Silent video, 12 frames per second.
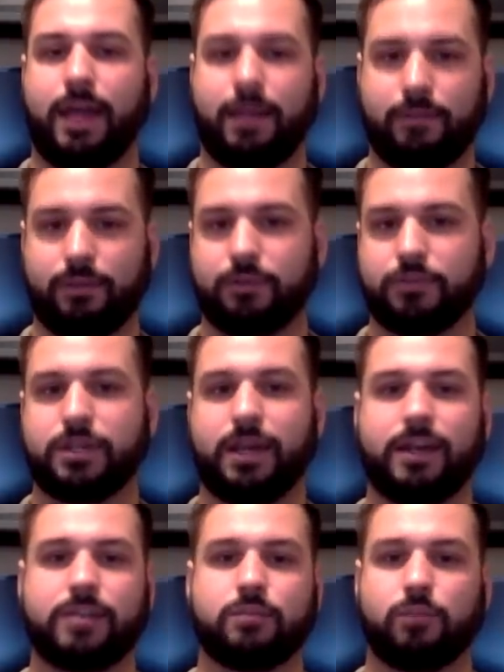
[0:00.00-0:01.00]
having those
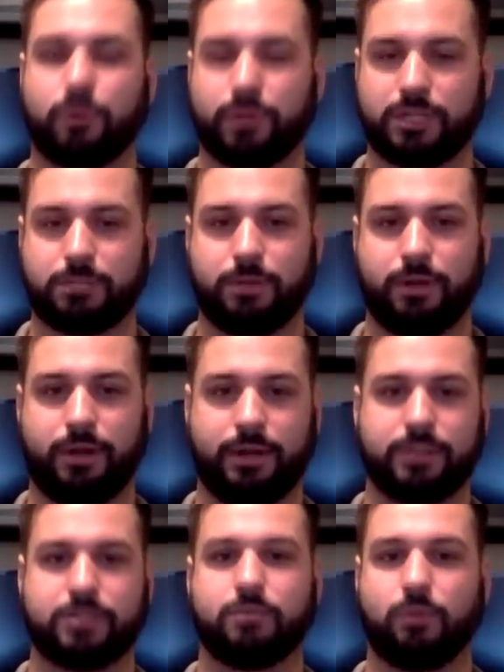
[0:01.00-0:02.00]
guys more
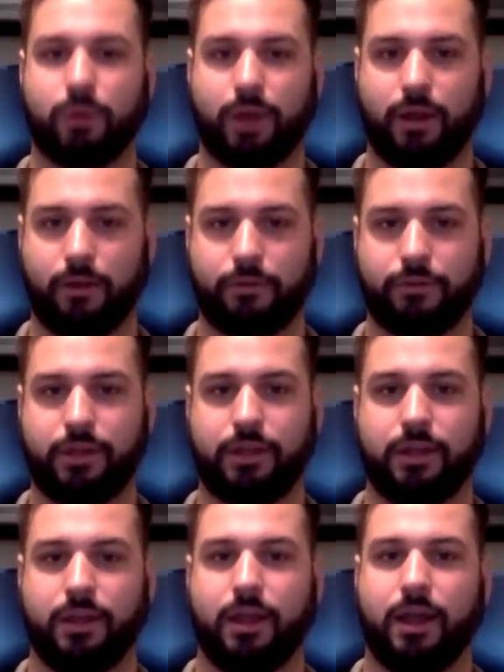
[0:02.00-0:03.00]
experienced, more
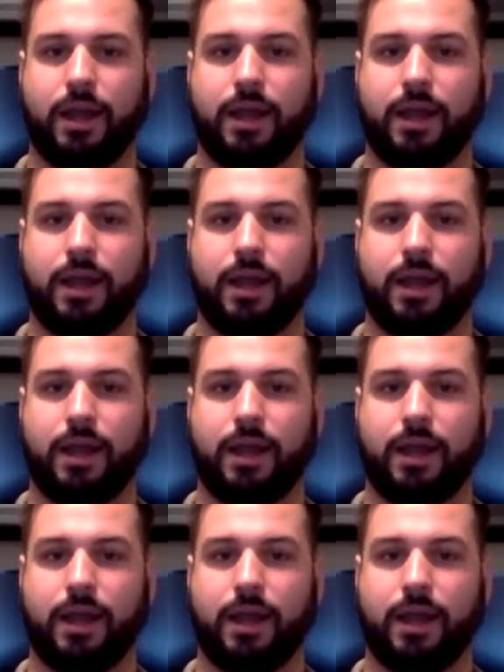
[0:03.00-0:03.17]
healthy,